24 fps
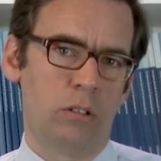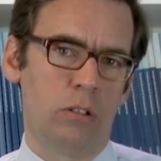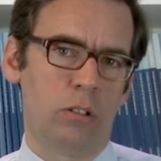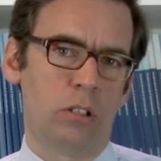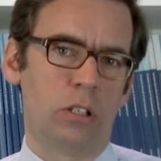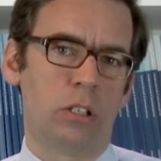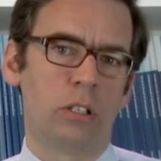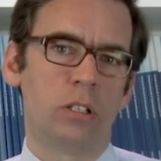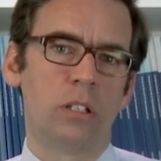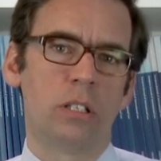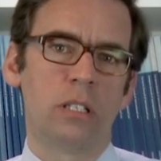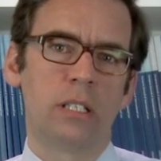the
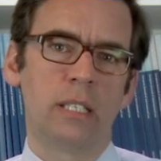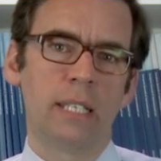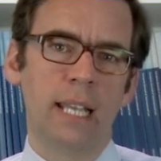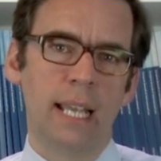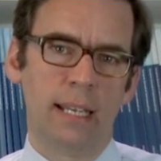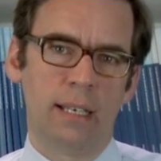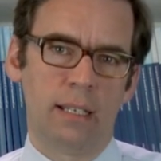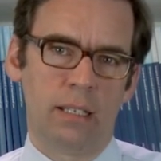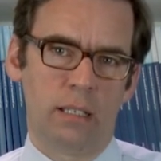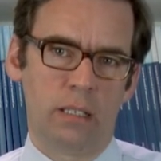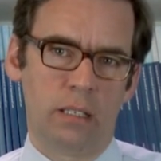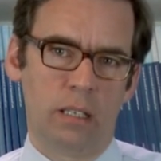
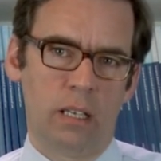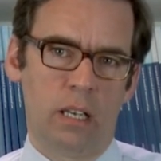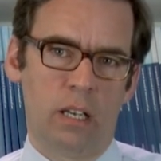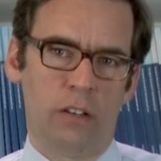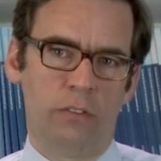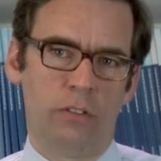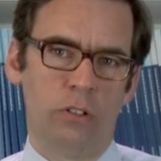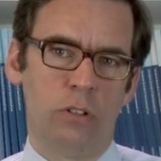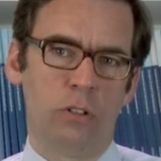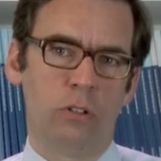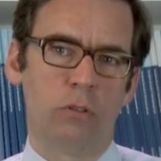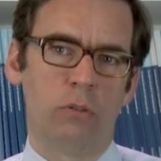content
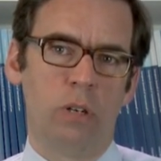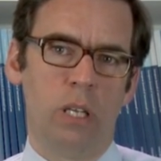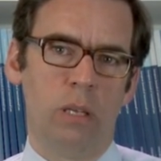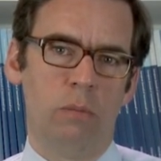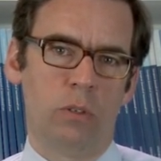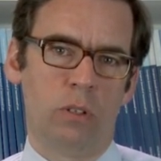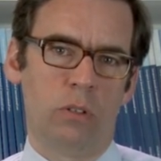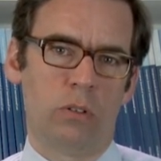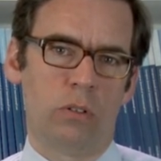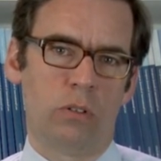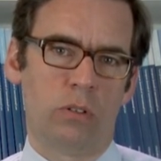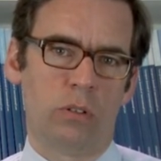of the
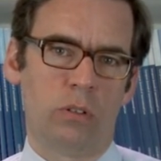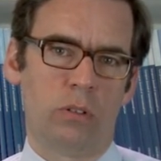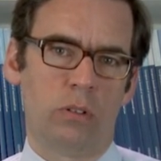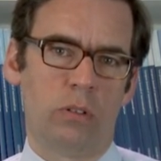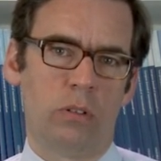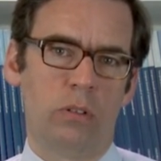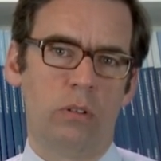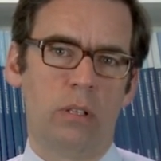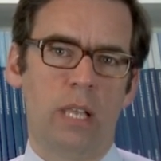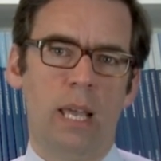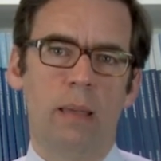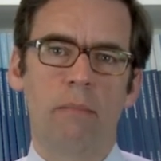agreements
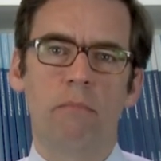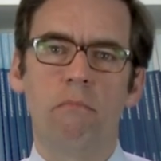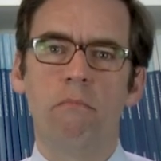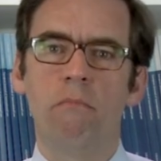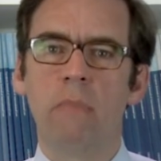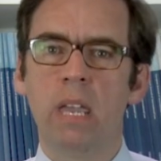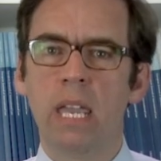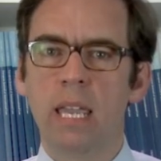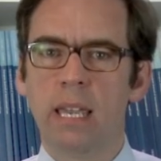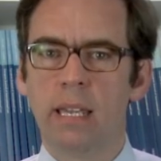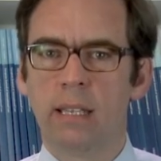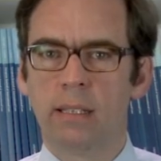that
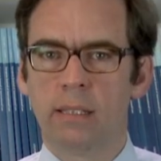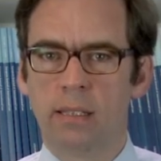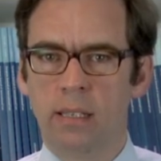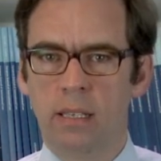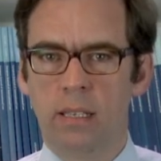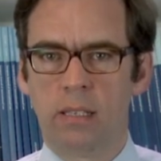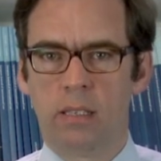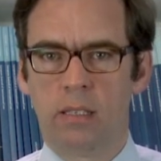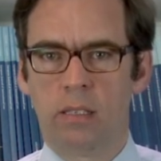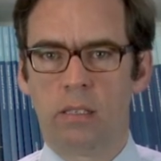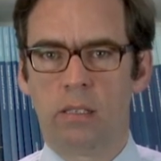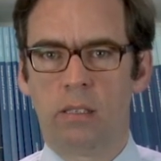may
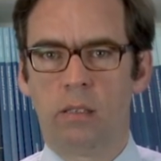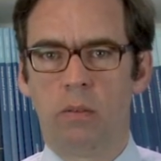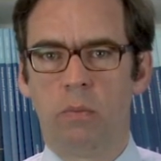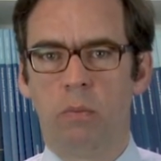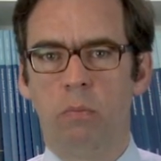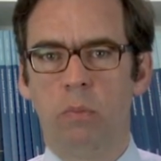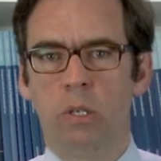exist